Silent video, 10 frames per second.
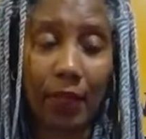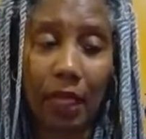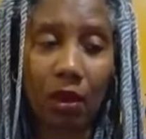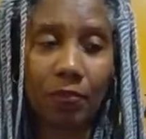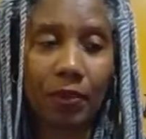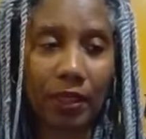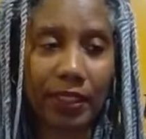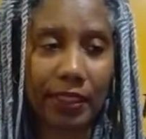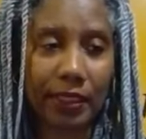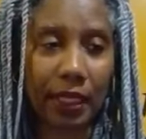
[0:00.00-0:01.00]
Hope y'all
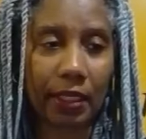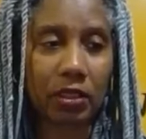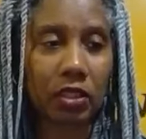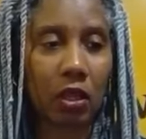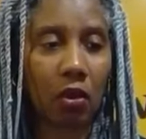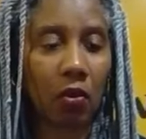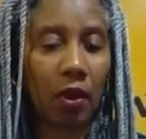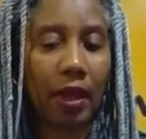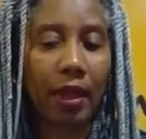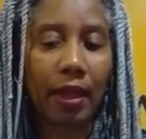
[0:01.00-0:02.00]
get that.
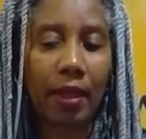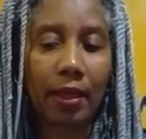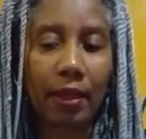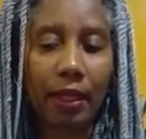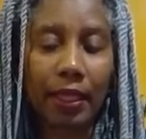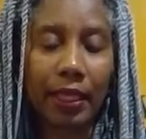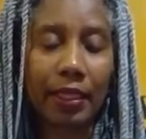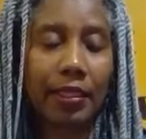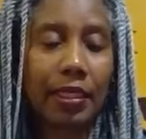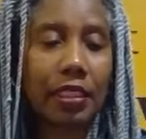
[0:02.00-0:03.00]
So
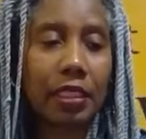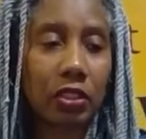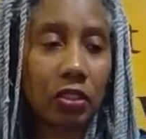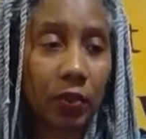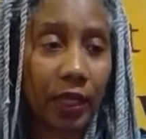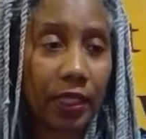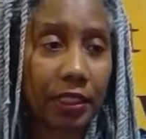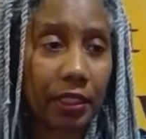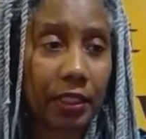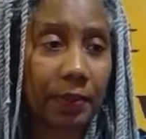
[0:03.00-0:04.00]
in this
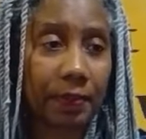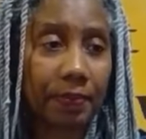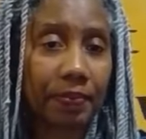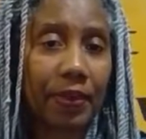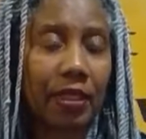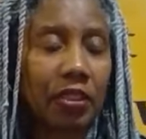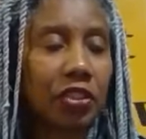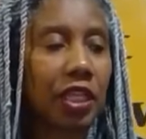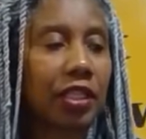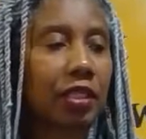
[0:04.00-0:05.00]
situation,
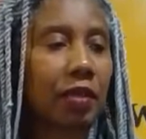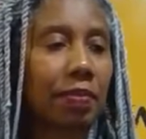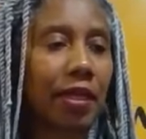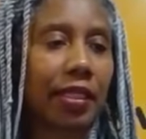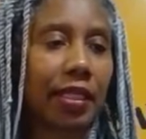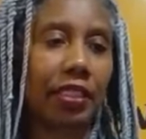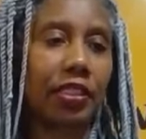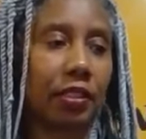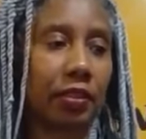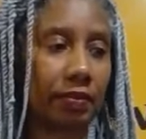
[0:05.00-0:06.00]
check your
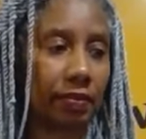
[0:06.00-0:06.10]
medication.